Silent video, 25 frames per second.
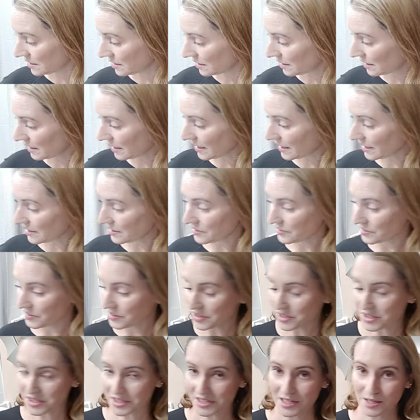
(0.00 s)
uh, the
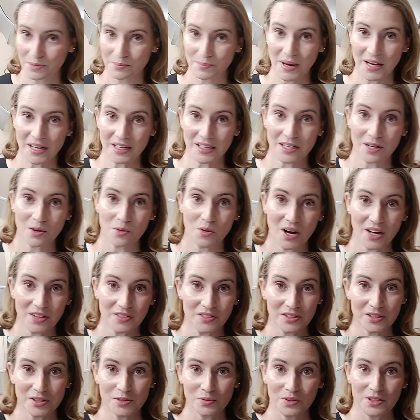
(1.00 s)
SkinMedica one,
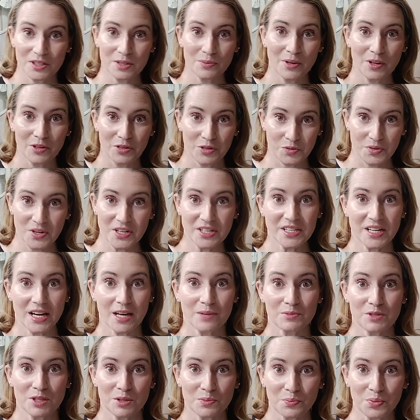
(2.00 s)
this one's about three
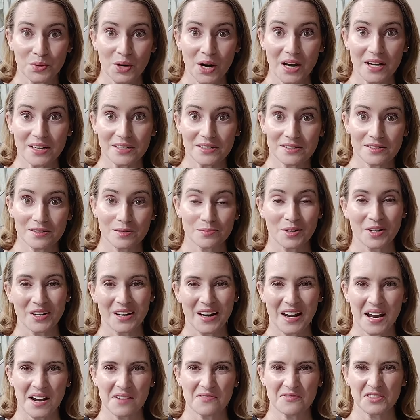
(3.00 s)
times the price and about
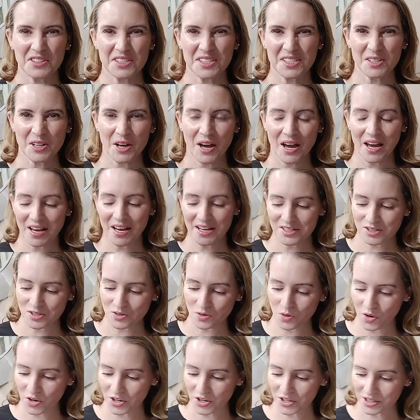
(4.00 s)
half the size,
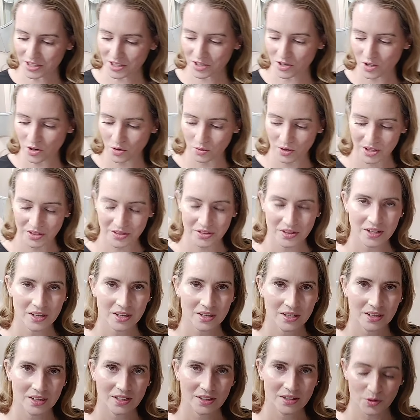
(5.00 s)
or you can go with
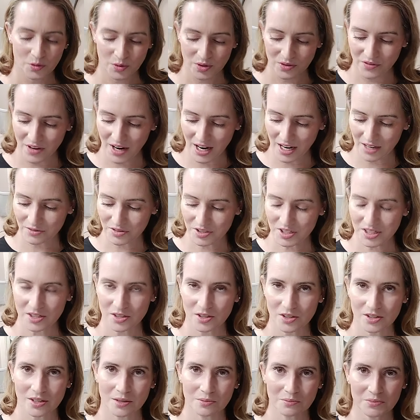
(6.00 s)
the Reviv
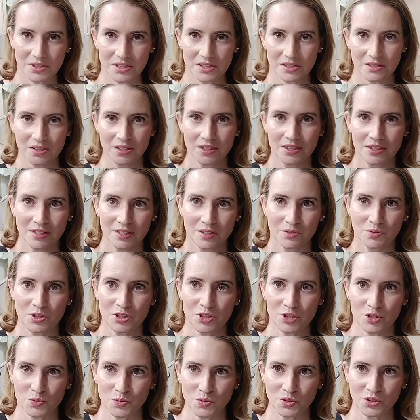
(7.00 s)
serums, which
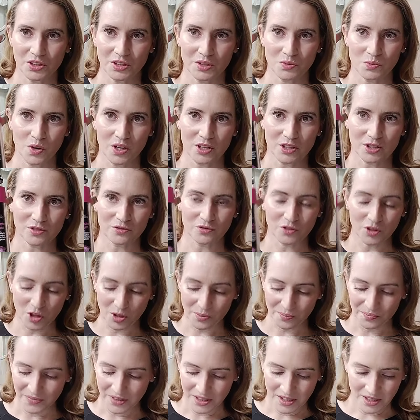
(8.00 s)
is really
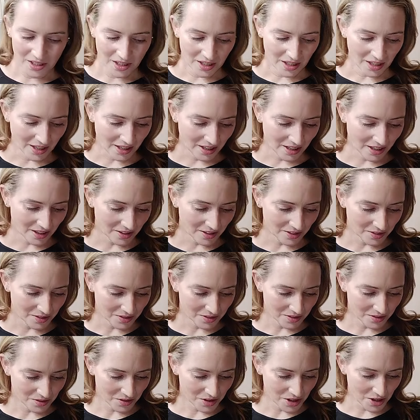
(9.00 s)
wonderful. Uh,
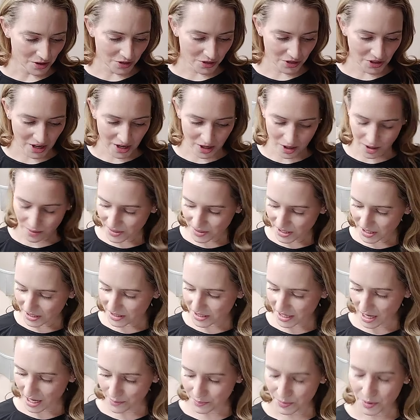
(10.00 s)
the Theramid
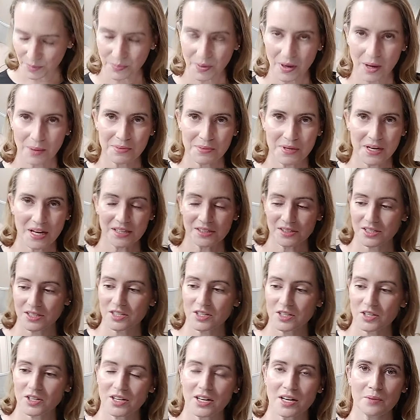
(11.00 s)
Copper Peptide
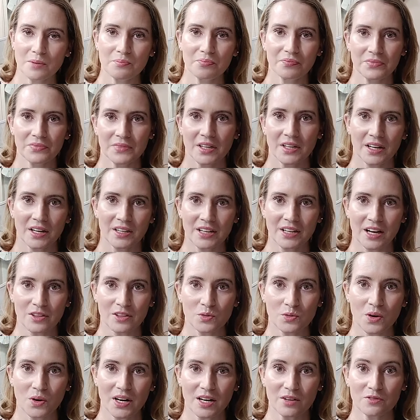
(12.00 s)
Serum, another
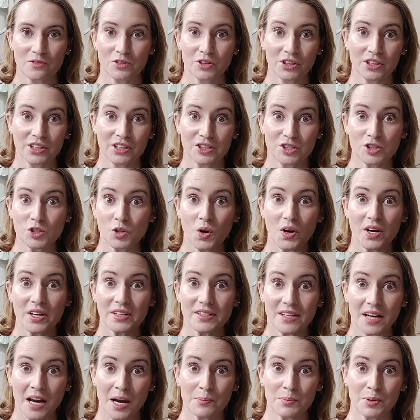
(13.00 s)
one I really enjoyed,
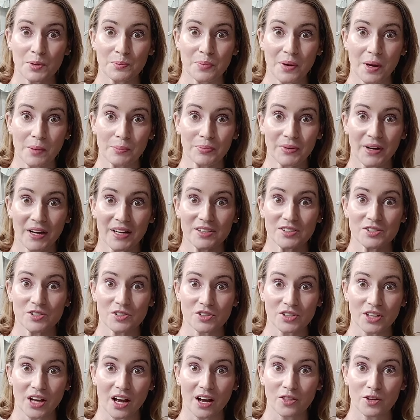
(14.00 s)
Copper Peptides.
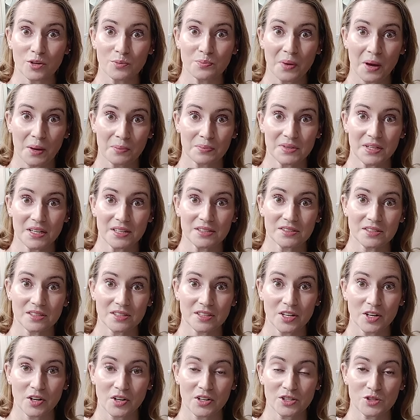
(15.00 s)
There's other peptides in
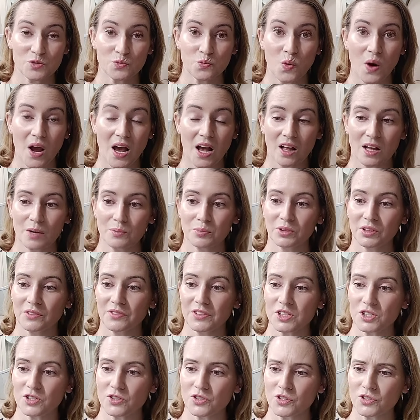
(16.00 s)
here as well. I believe
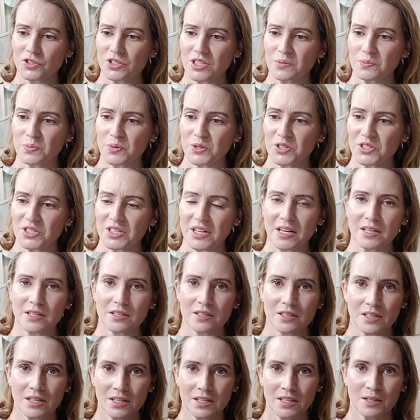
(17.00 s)
it's 13%
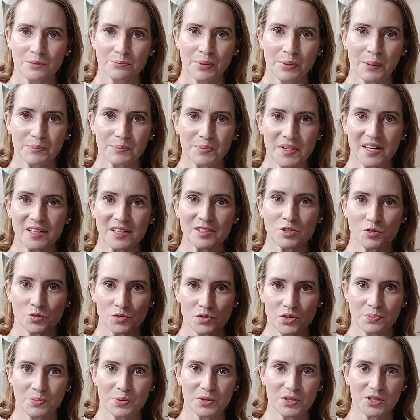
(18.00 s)
peptides,
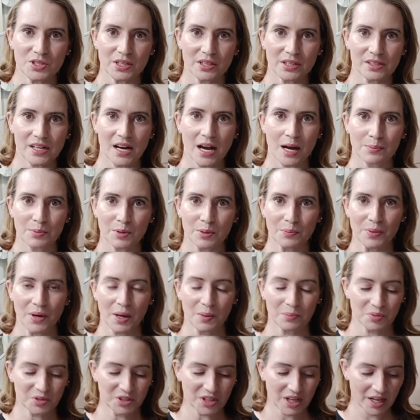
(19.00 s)
3% copper
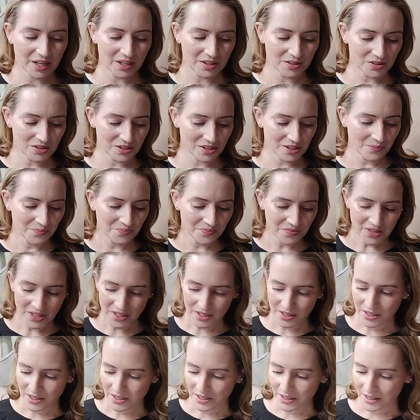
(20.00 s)
peptides.
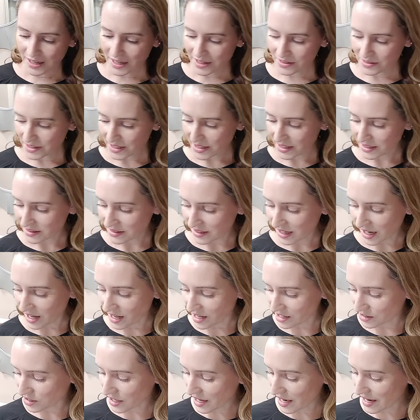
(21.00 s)
And then
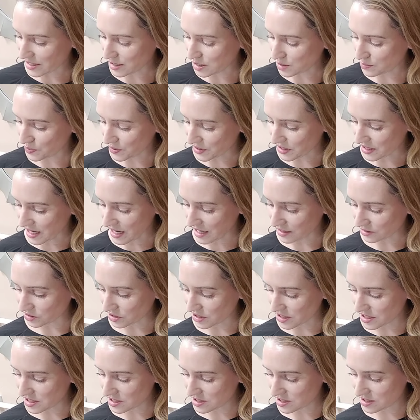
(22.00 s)
uh, last but not
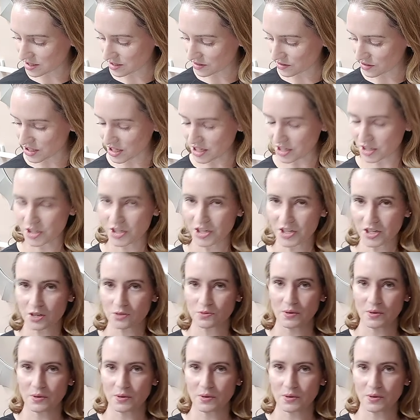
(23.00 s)
least, the Acure